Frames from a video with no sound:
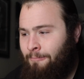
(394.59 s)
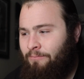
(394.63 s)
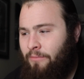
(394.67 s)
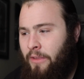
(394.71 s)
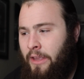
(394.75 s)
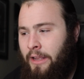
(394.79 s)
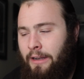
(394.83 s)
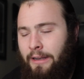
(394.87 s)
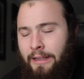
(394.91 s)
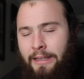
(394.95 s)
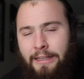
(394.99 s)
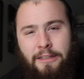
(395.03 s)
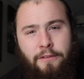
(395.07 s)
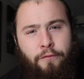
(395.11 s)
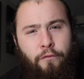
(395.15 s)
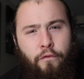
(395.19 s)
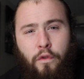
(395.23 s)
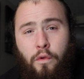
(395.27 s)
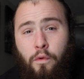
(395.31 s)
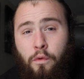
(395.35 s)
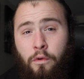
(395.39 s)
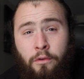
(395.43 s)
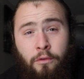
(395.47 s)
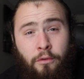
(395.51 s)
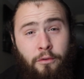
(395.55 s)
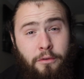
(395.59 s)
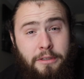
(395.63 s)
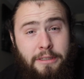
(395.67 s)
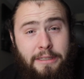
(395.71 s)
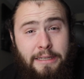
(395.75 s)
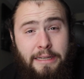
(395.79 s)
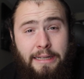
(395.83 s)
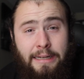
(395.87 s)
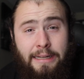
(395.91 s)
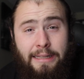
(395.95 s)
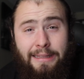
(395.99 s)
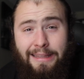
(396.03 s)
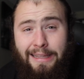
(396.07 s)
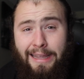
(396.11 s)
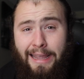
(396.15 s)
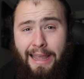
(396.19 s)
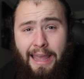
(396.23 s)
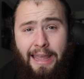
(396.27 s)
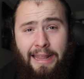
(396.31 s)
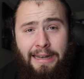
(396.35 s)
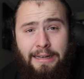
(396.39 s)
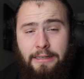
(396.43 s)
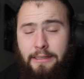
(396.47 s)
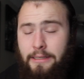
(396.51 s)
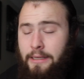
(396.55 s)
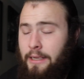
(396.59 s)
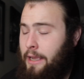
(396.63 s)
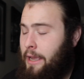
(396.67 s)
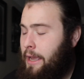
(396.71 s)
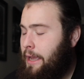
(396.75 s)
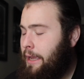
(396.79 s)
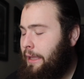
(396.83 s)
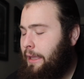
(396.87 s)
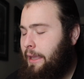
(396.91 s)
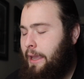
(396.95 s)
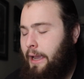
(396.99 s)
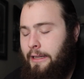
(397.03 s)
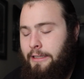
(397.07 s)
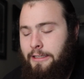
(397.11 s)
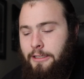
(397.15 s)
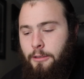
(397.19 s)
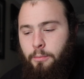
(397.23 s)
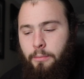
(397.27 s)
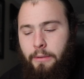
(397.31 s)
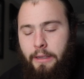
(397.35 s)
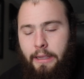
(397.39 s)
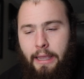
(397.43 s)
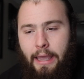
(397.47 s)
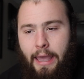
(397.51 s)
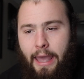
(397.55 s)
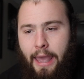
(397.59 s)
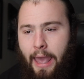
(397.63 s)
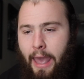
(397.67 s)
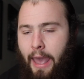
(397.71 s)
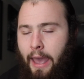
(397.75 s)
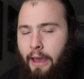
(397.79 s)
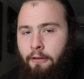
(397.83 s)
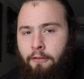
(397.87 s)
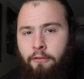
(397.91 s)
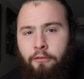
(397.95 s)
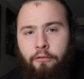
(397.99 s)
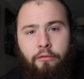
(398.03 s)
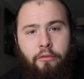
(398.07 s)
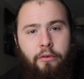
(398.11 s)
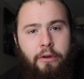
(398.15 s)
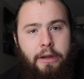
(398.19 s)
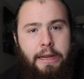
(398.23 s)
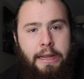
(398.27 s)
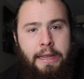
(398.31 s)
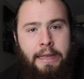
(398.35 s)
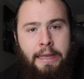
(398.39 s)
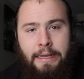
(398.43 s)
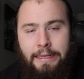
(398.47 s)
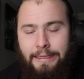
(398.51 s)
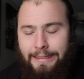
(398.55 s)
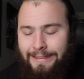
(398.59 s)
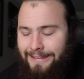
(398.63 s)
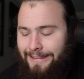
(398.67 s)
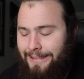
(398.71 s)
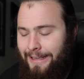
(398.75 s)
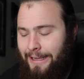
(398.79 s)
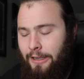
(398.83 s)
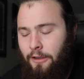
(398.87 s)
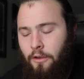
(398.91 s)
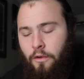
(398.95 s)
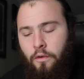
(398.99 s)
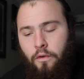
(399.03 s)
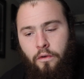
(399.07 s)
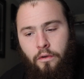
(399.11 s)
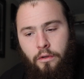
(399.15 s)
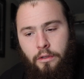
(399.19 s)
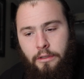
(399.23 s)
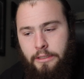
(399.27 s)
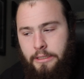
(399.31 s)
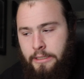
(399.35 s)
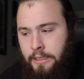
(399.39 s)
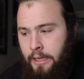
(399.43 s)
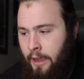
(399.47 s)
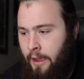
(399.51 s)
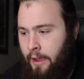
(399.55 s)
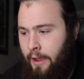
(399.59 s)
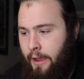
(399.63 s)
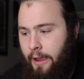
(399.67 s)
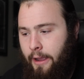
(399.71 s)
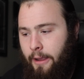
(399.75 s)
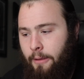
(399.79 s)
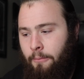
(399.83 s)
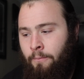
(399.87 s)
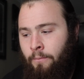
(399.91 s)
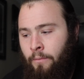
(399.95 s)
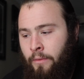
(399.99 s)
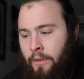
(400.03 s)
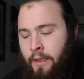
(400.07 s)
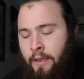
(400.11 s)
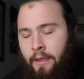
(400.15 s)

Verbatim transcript: And his funeral scene at the end gets me every single time.